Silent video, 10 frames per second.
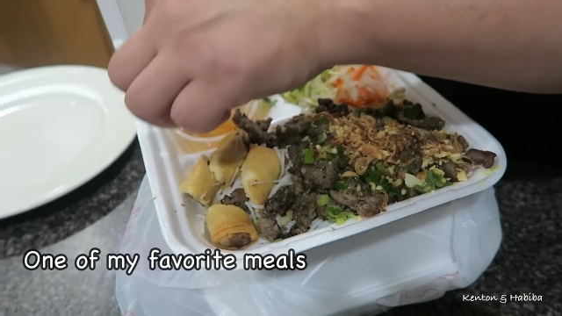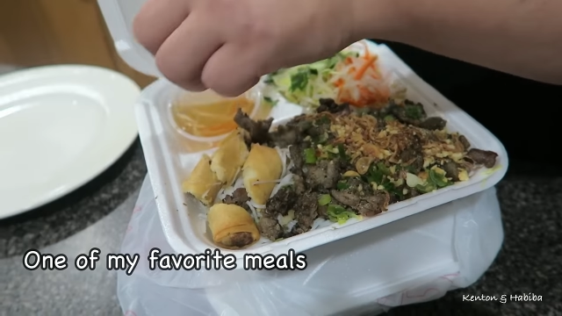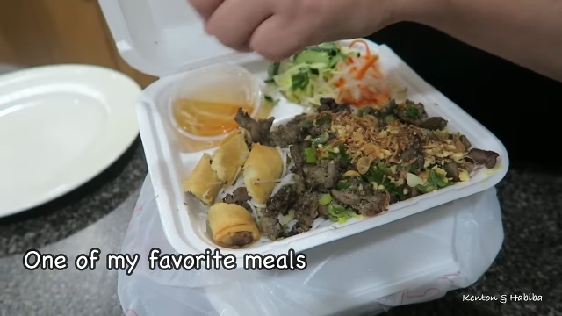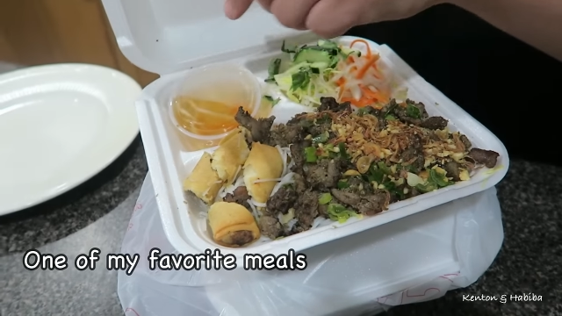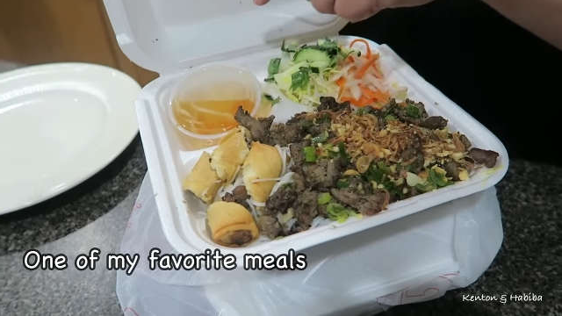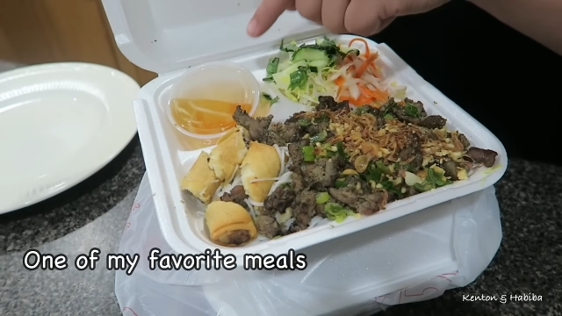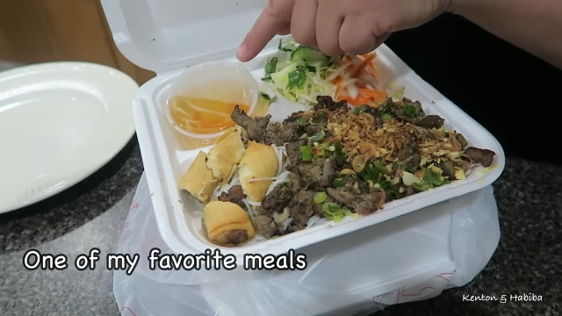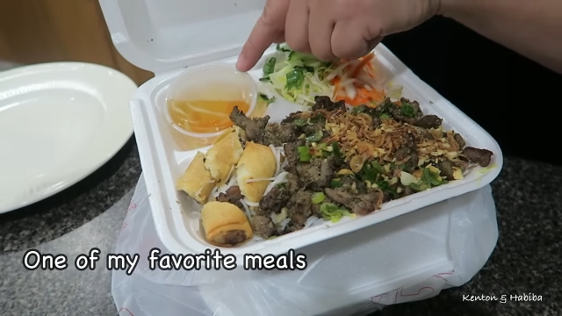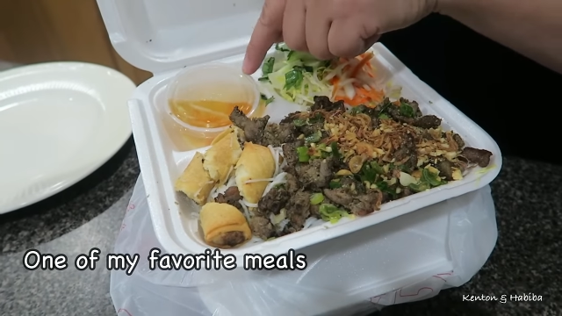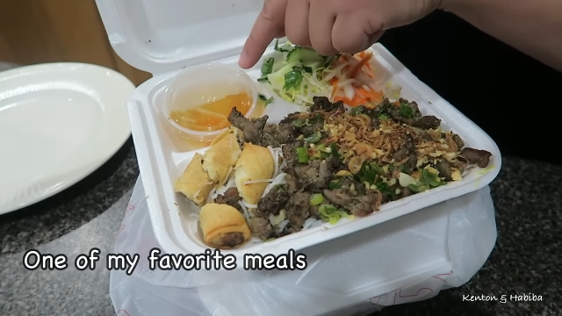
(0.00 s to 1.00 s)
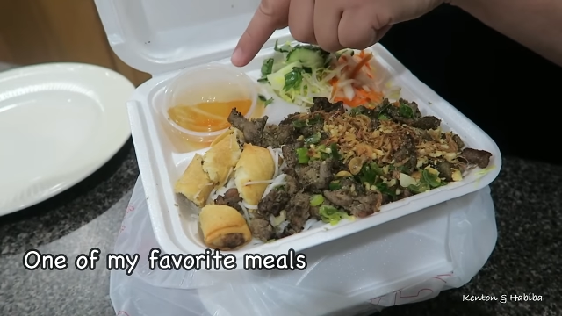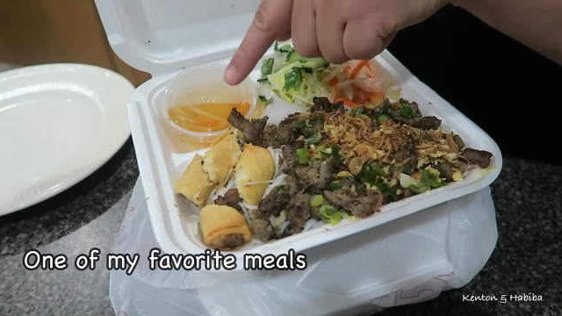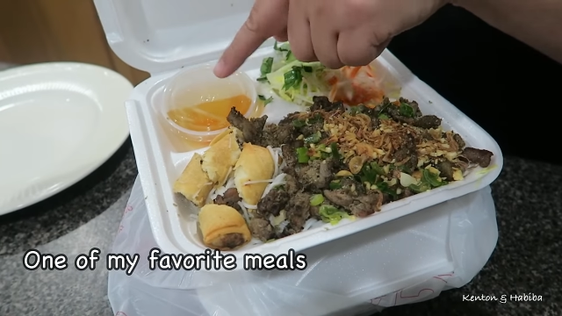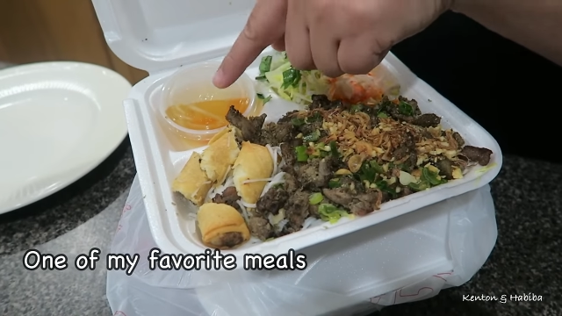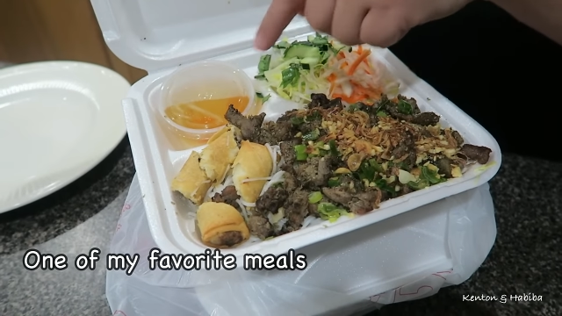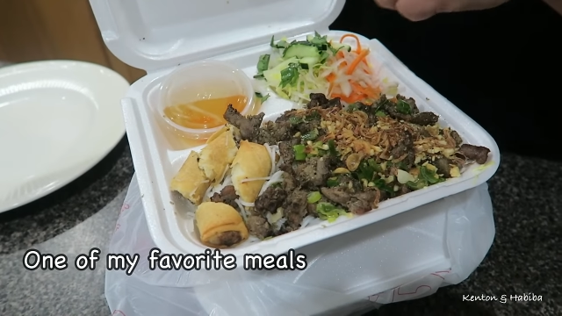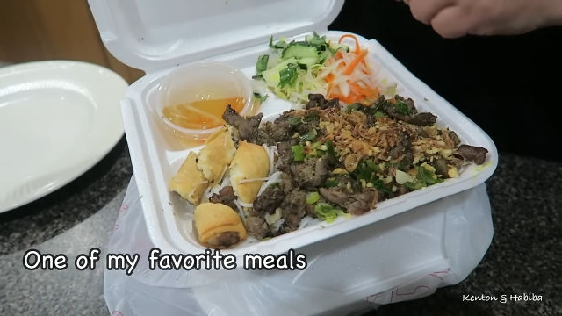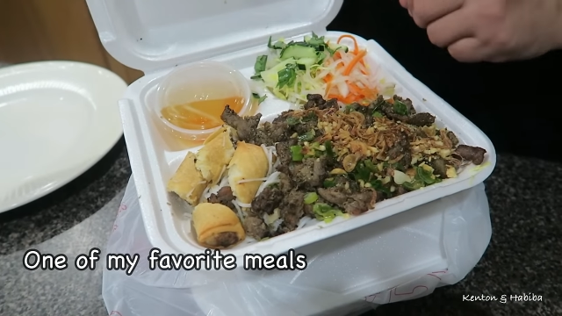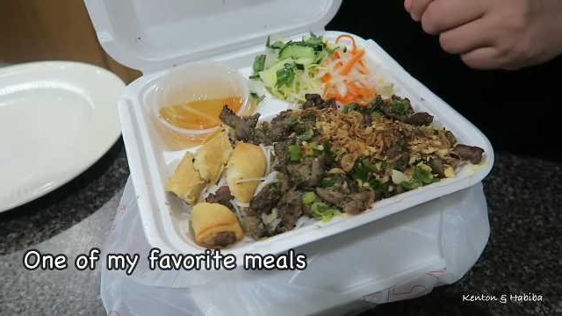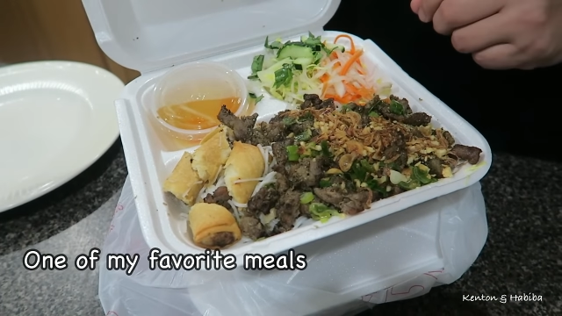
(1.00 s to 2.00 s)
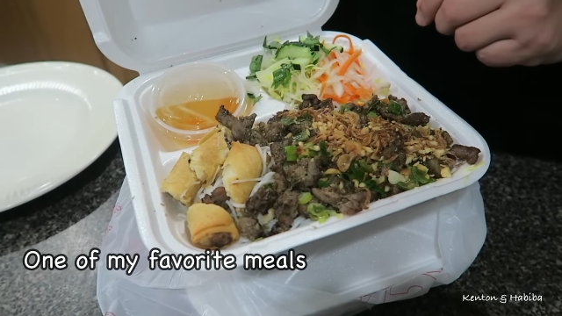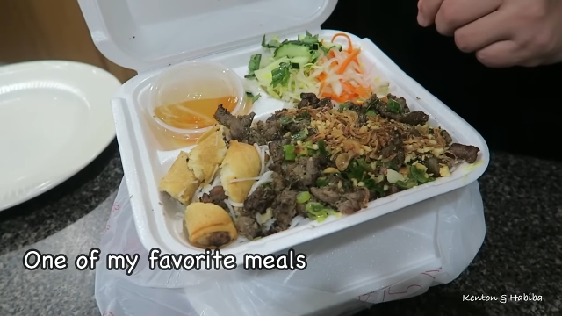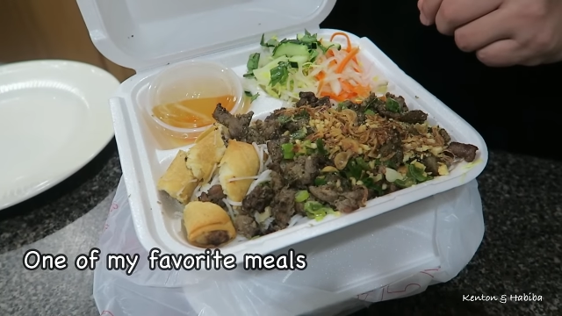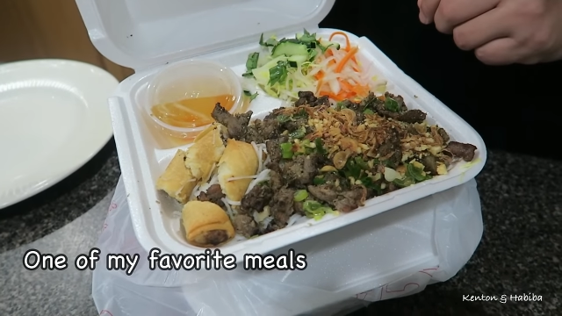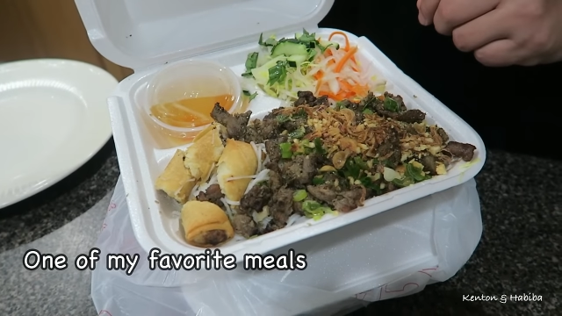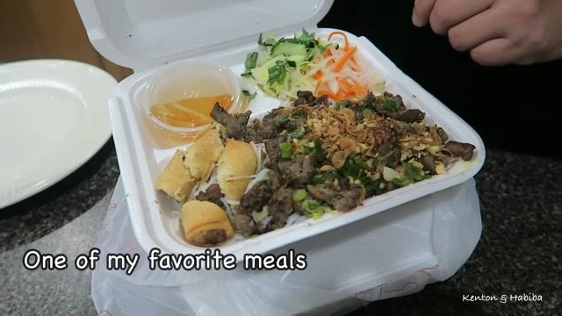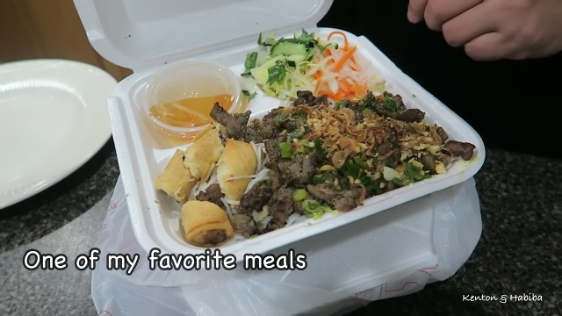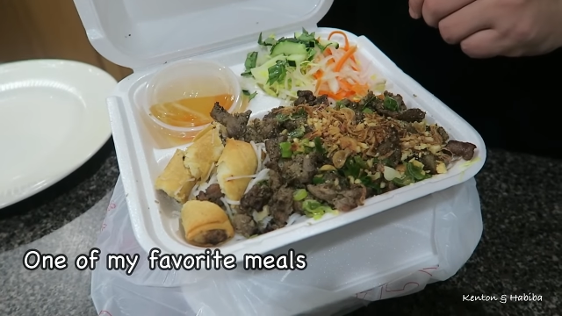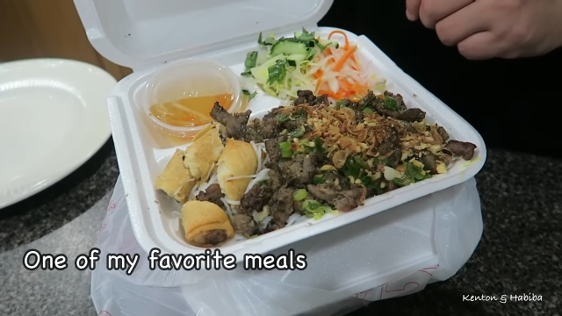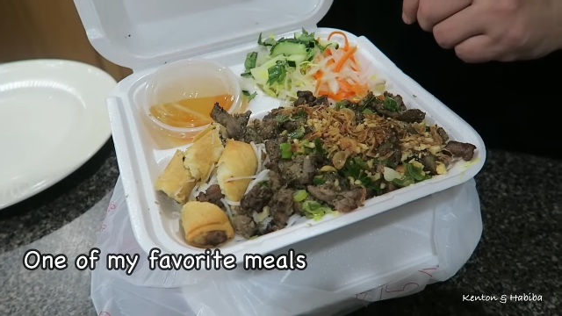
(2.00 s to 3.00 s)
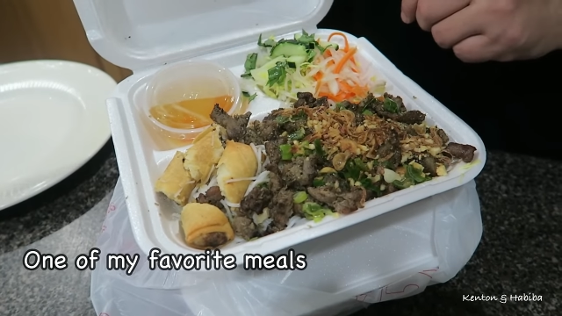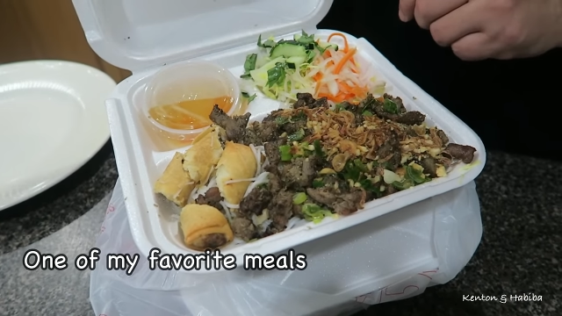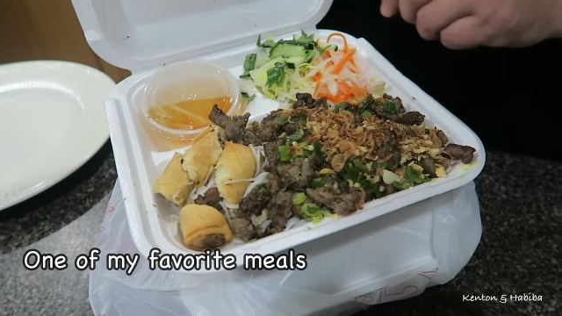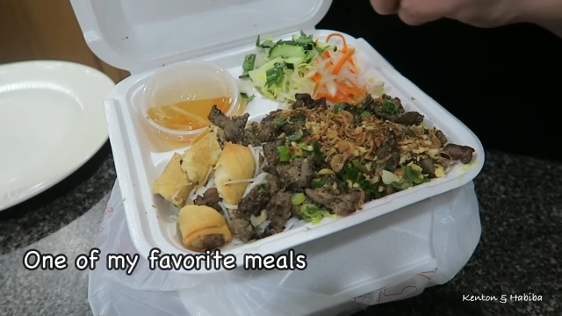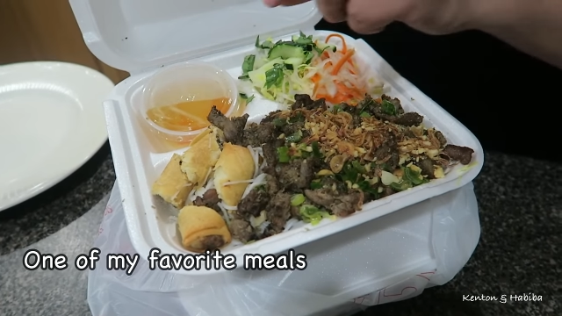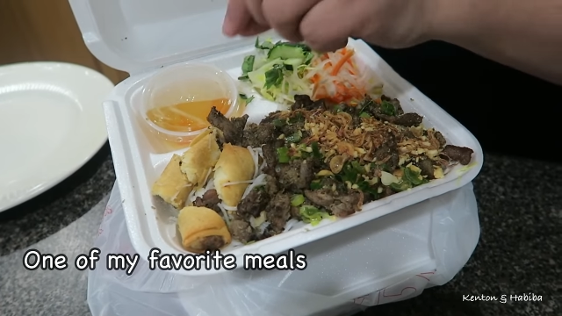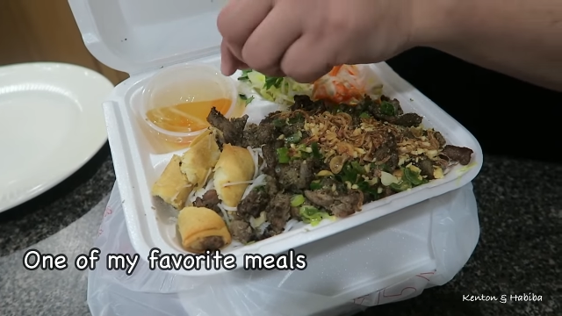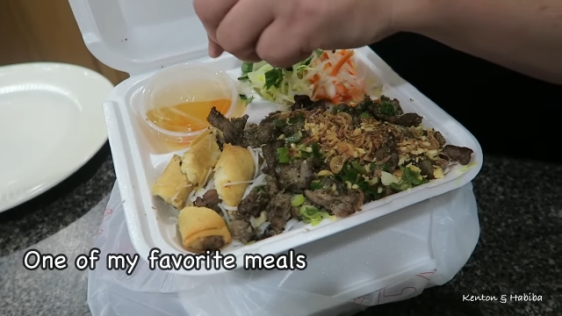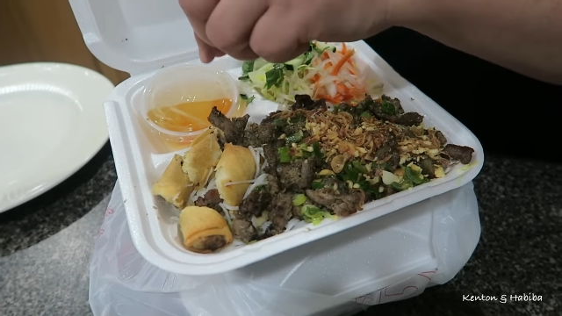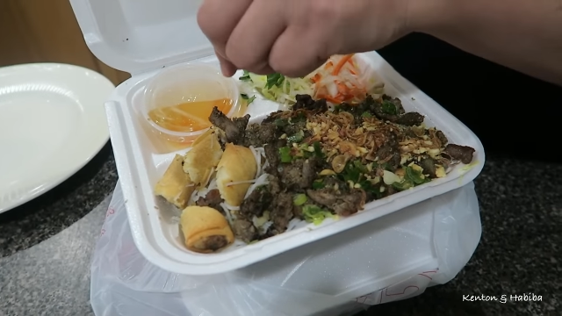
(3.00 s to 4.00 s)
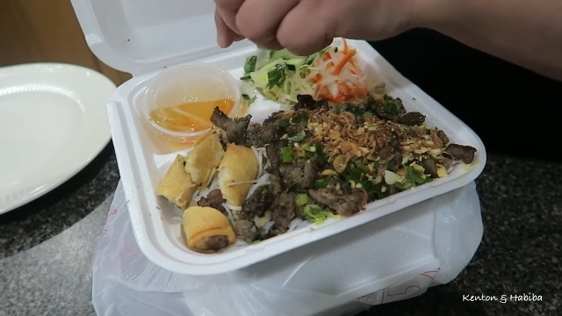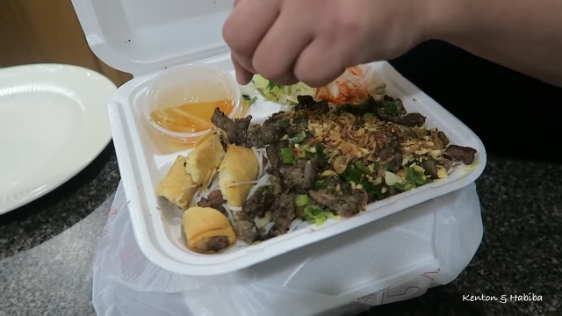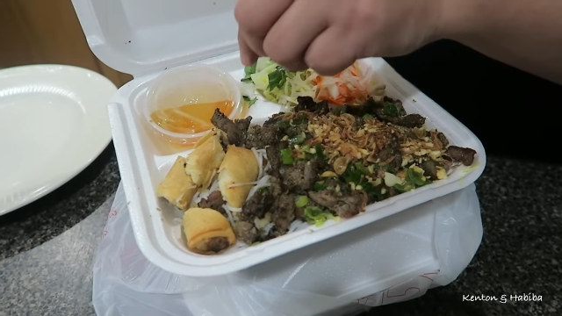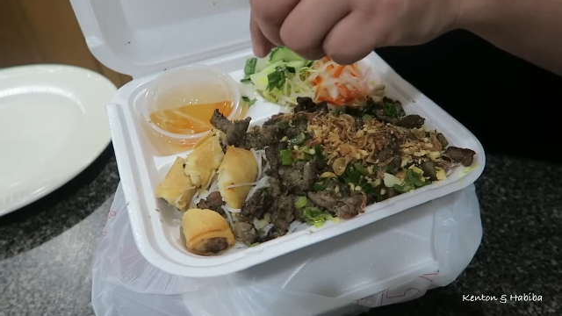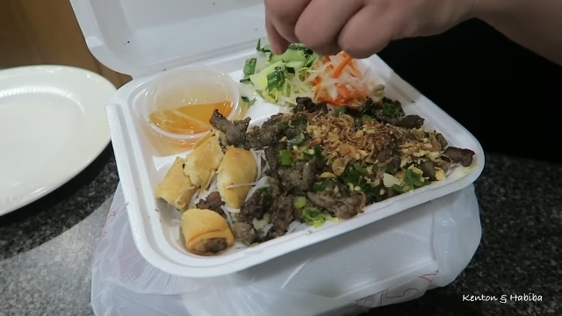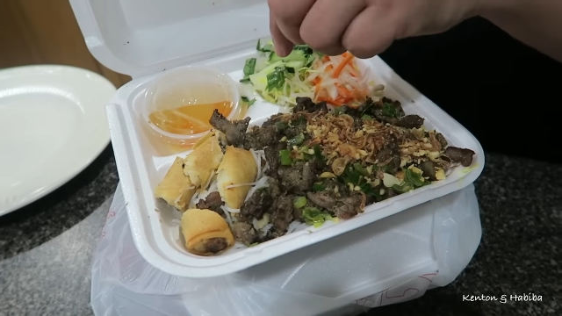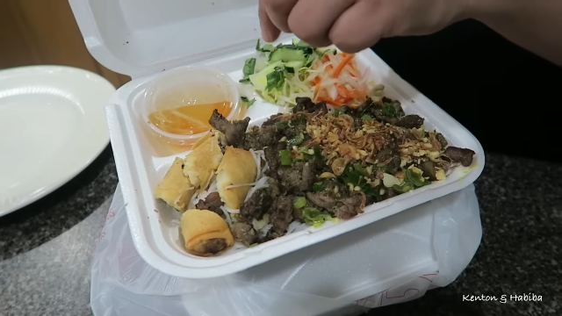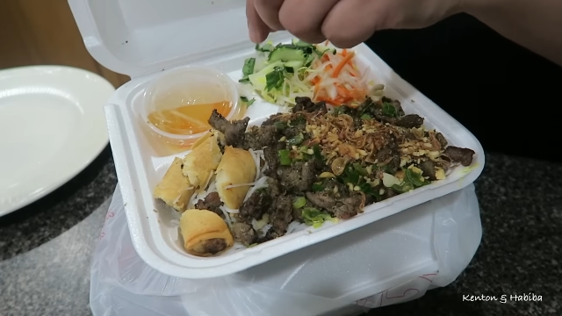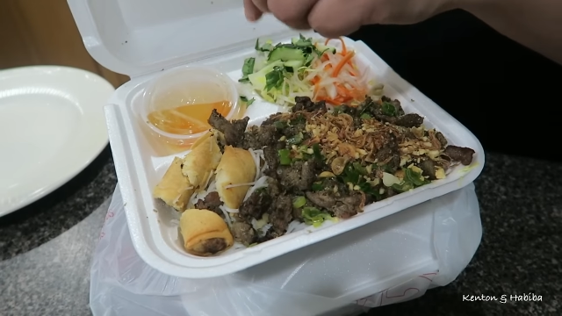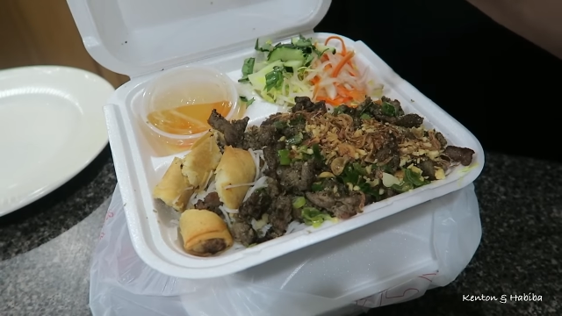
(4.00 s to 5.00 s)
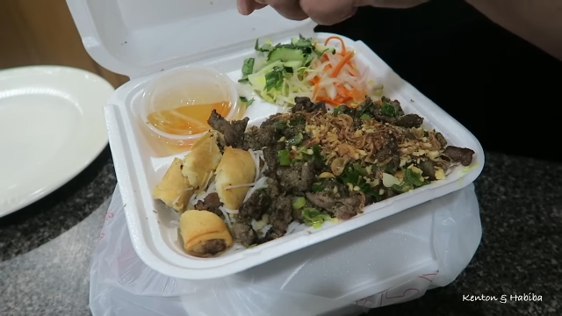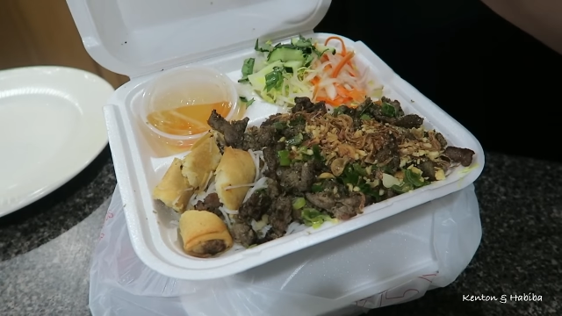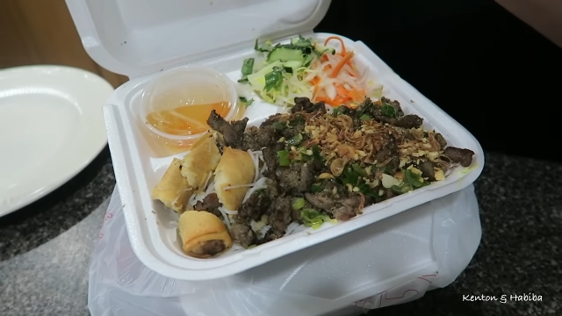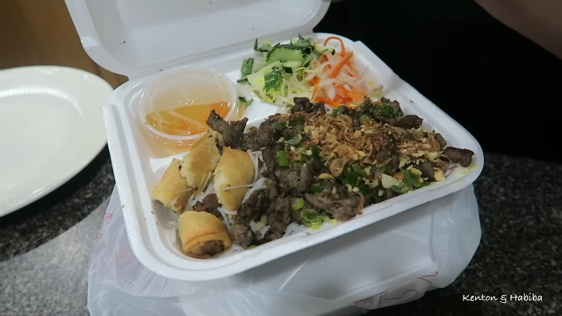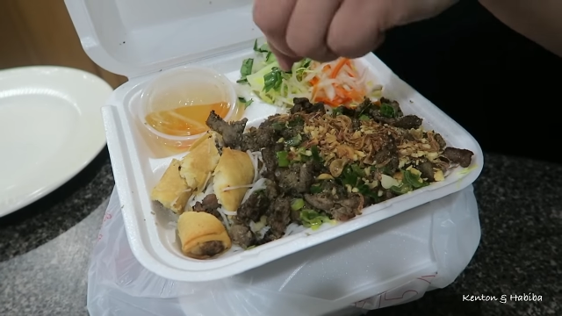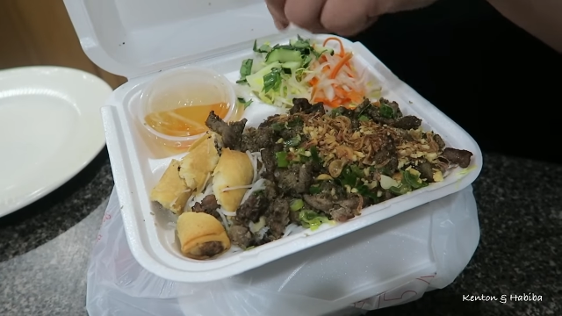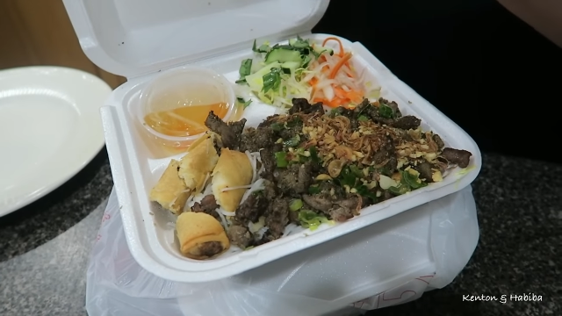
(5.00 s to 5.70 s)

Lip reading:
(no speaker visible)